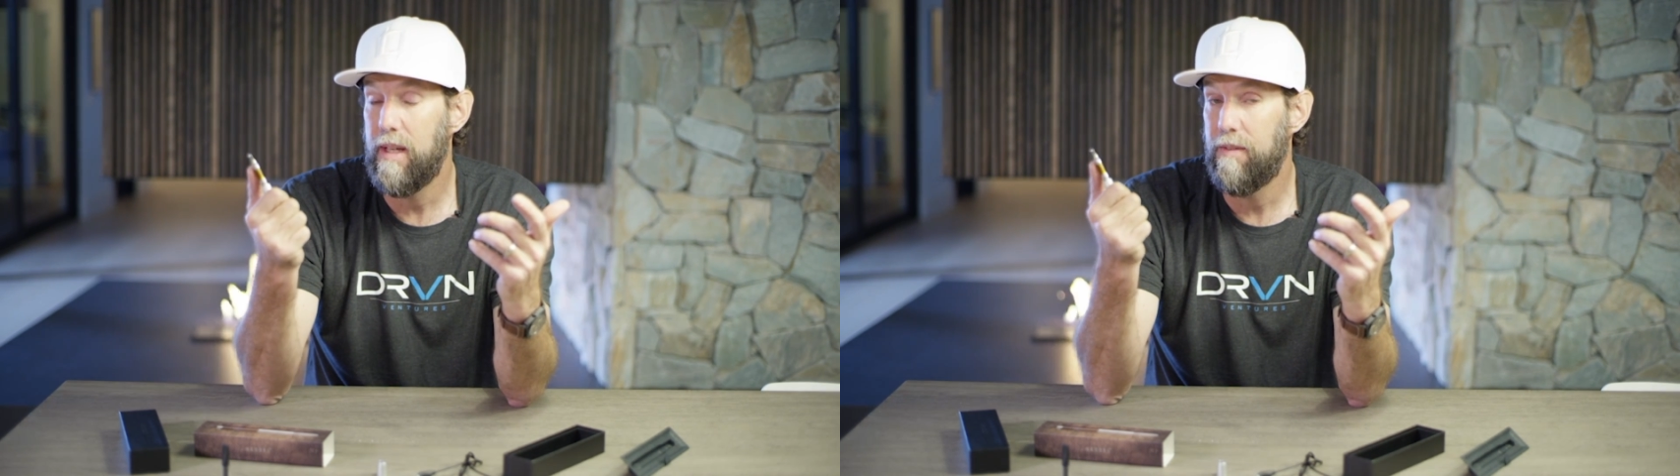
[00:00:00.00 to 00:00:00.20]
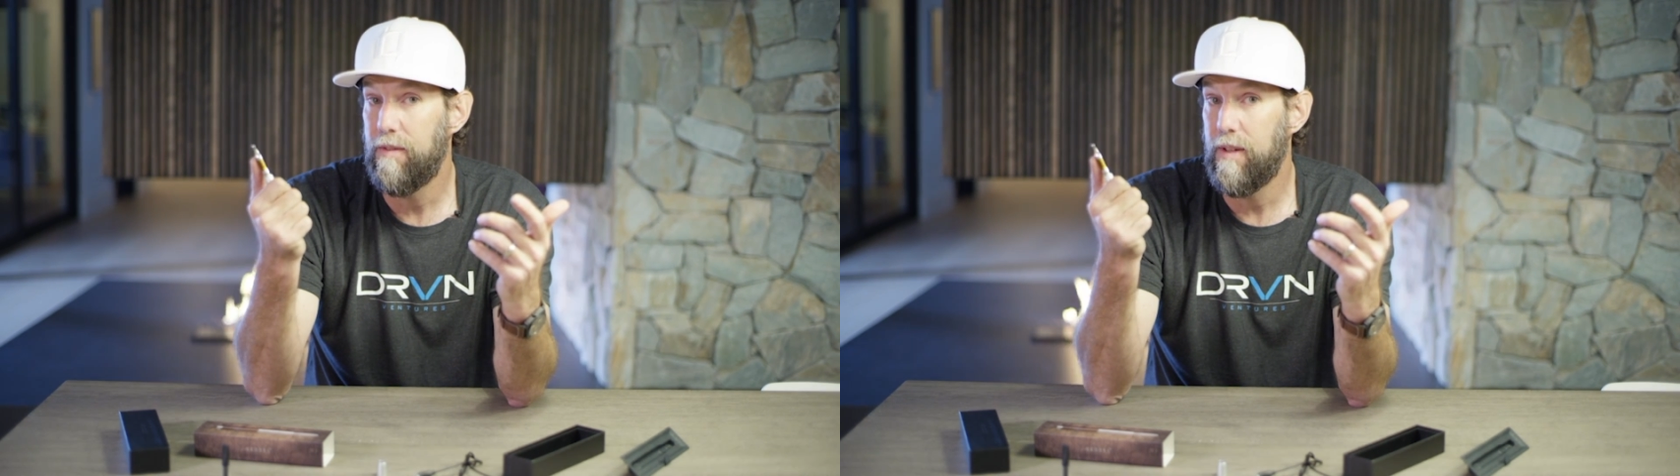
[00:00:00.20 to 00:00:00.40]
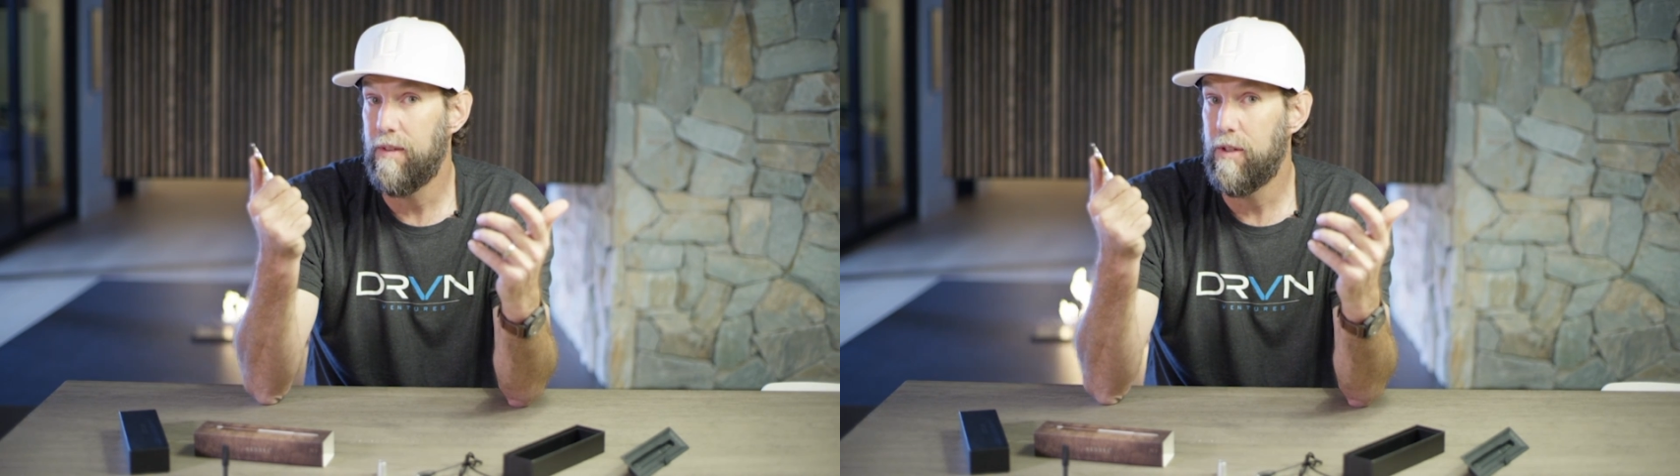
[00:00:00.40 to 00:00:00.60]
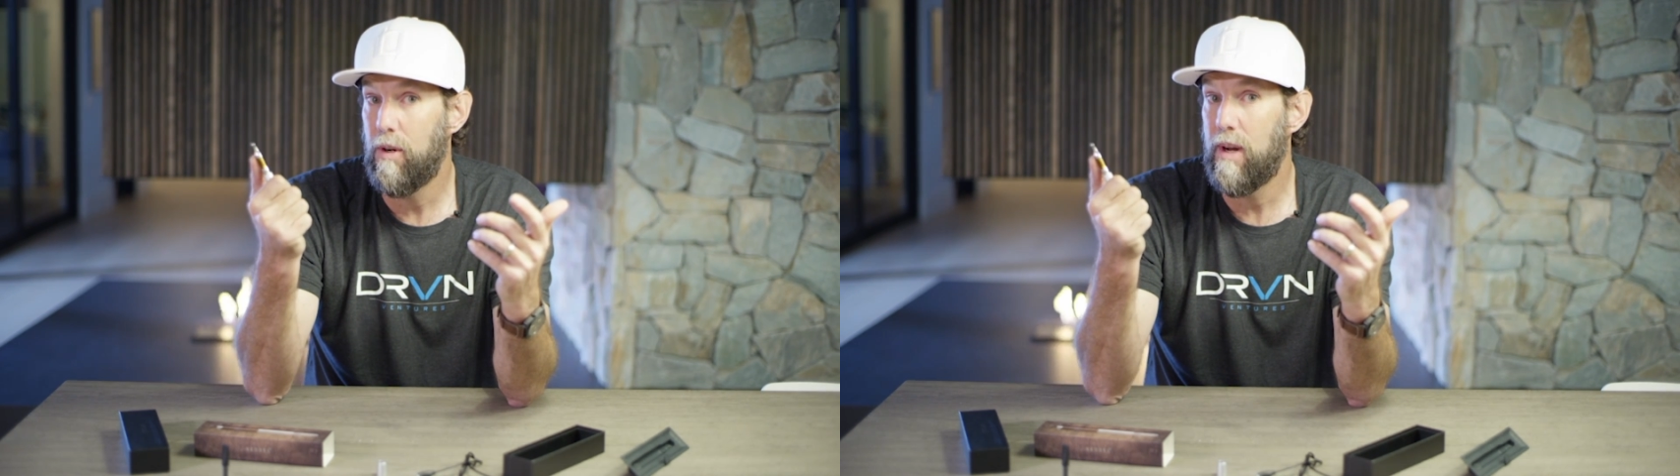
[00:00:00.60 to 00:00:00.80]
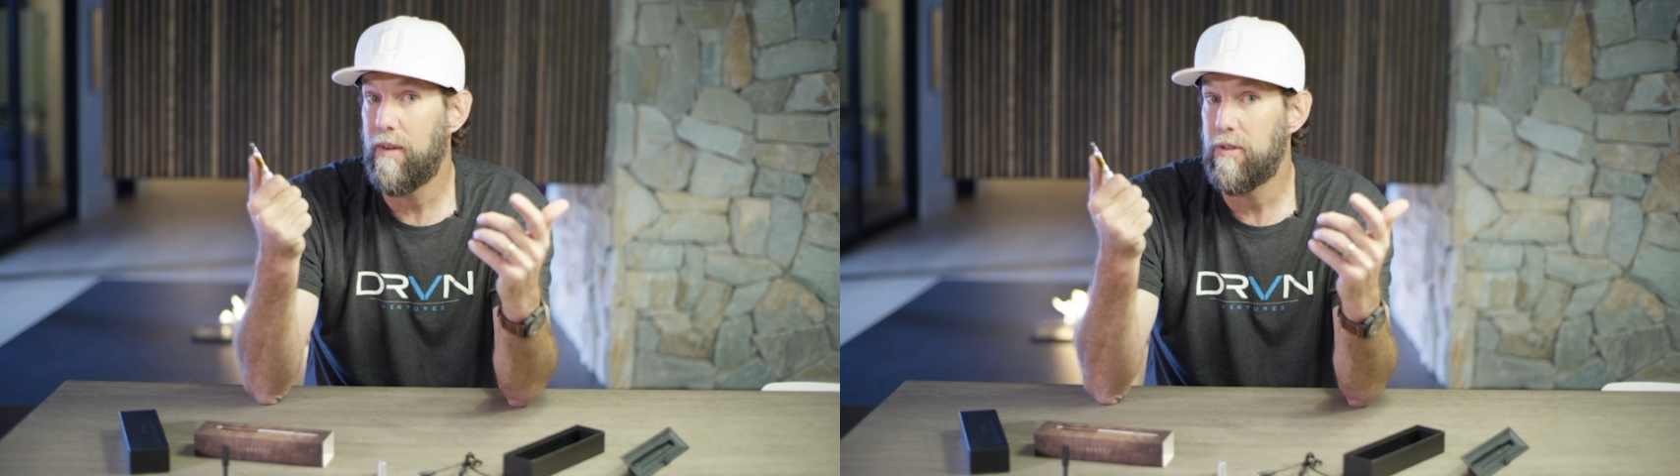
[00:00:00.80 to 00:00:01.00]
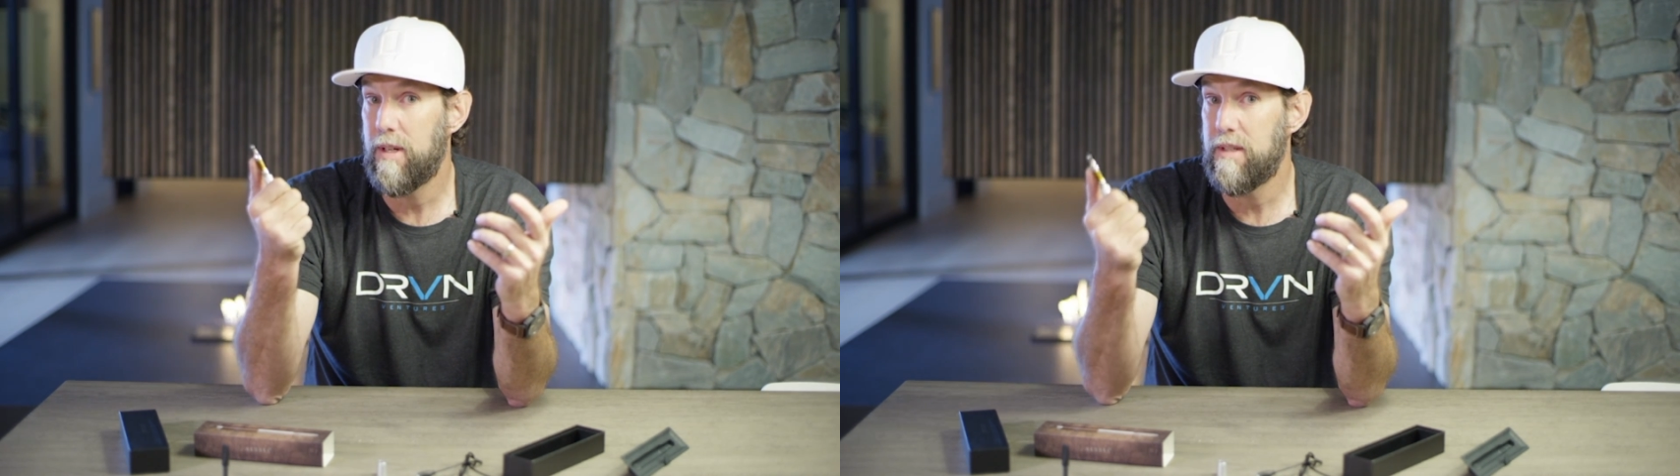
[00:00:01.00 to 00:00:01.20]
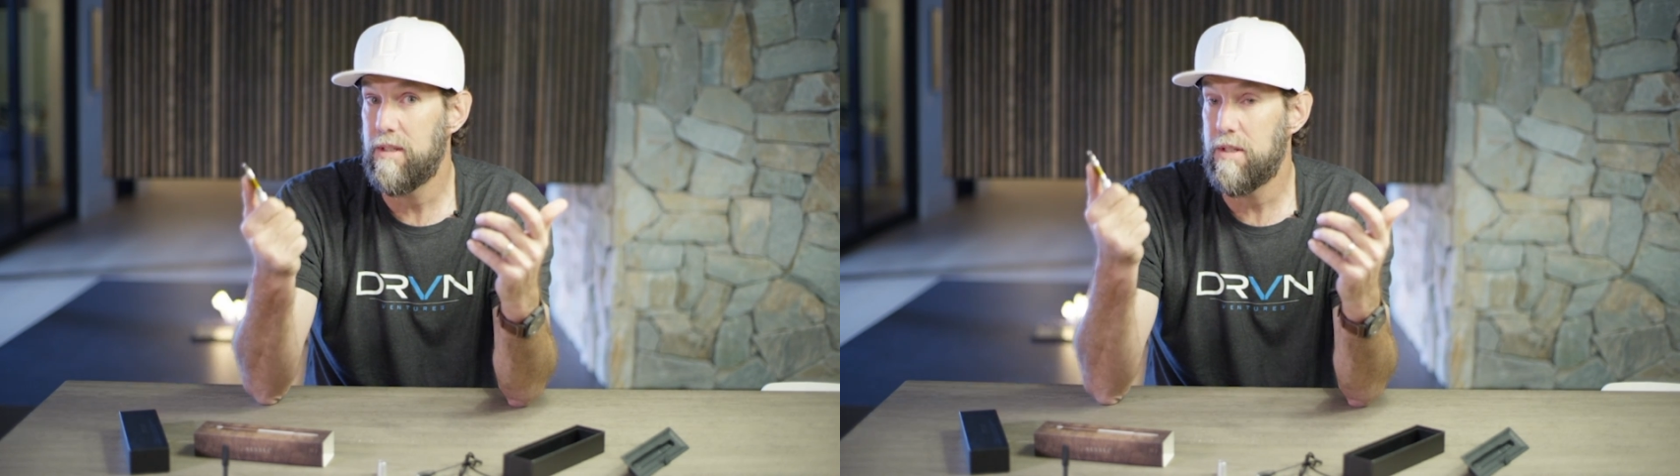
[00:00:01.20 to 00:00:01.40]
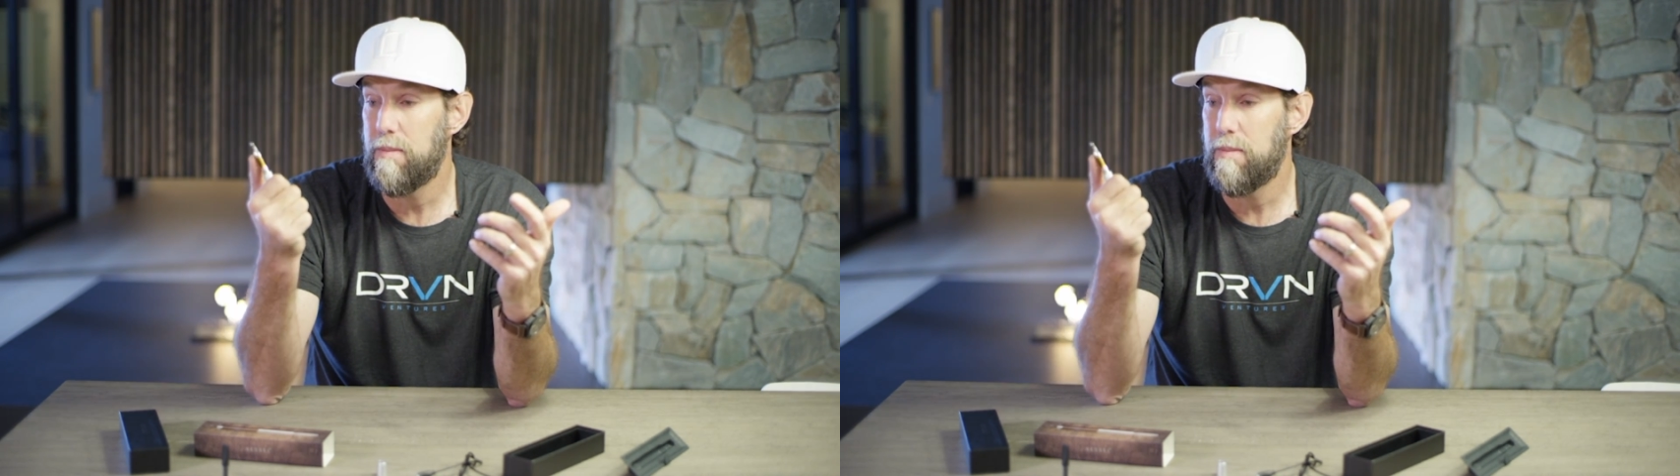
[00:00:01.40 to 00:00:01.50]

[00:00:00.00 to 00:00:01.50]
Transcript: if you don't have a transition